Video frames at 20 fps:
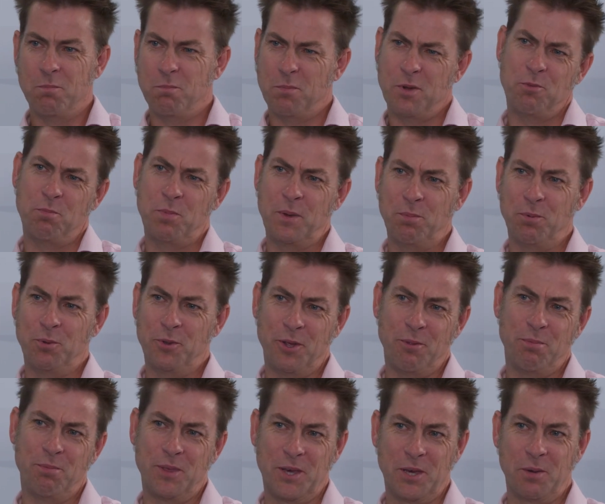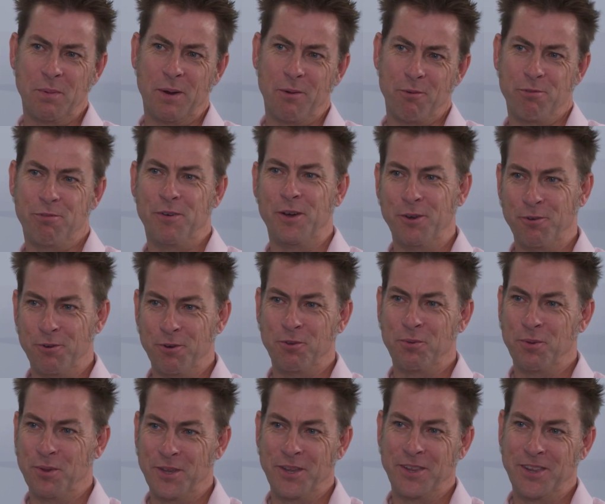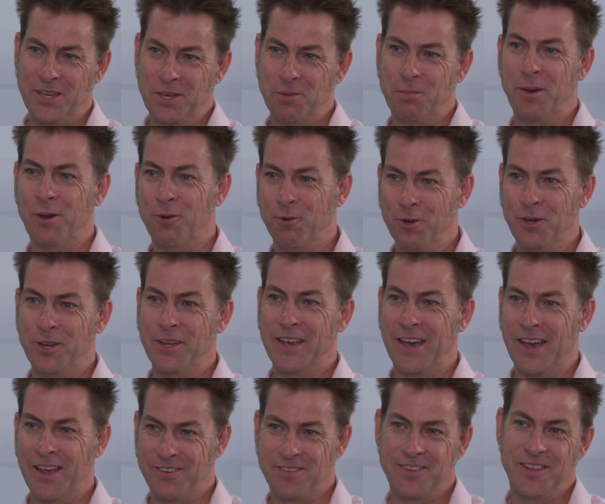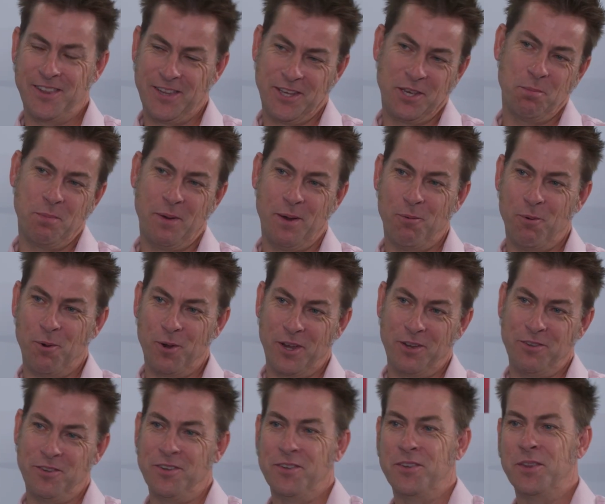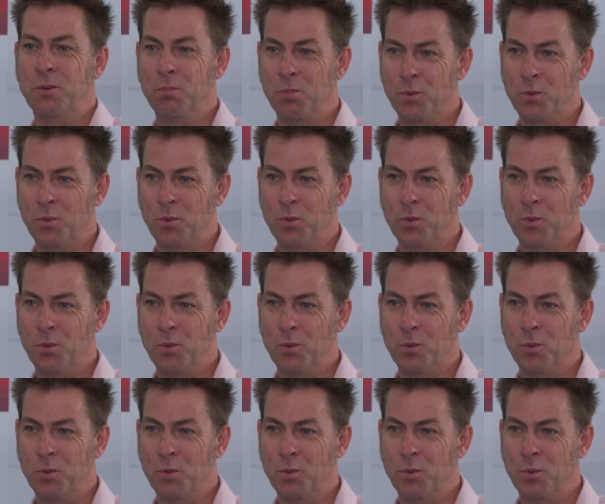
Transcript: most people don't think about refineries when they think about oil and gas, they think about what goes into their